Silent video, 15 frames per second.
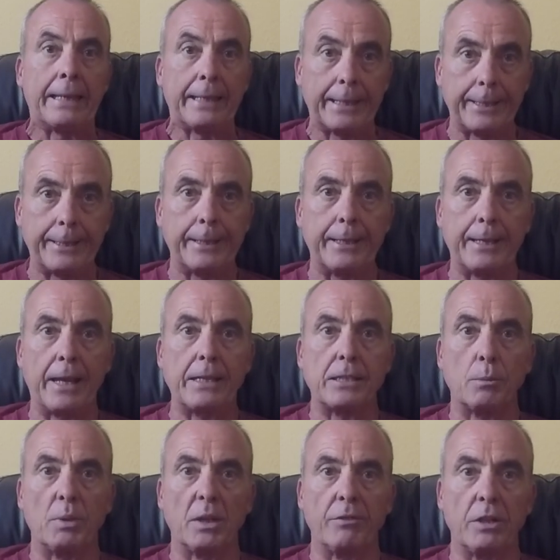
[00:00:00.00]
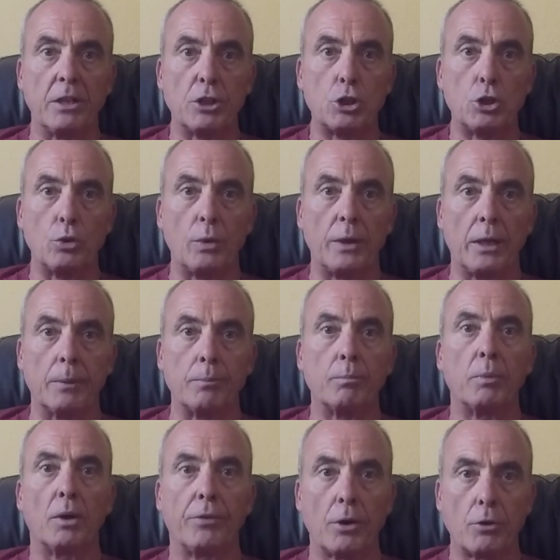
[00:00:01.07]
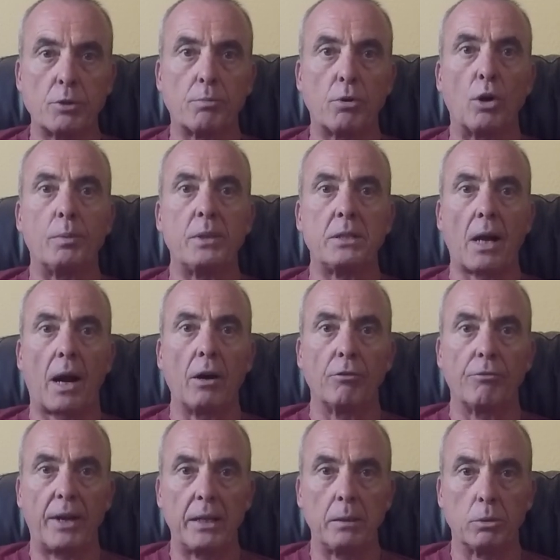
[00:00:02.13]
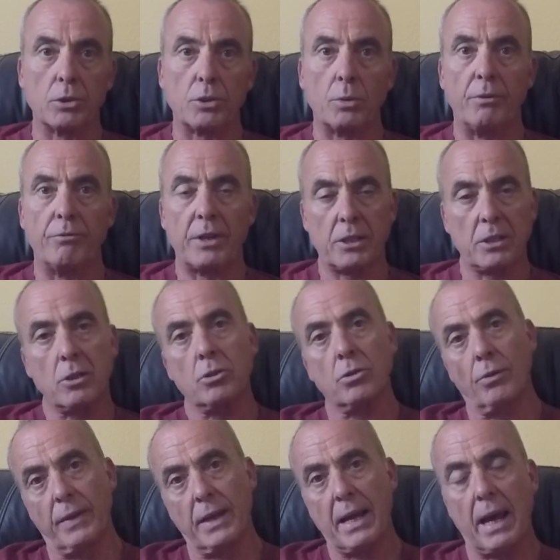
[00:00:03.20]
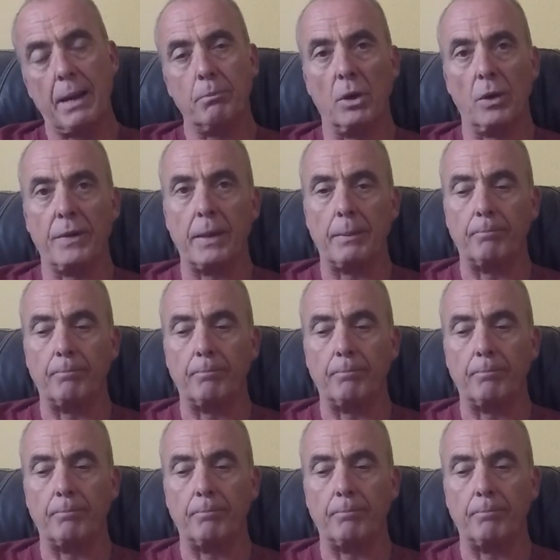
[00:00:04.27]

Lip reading: And it's a bit of an issue here. But those properties are available to investors, so they can buy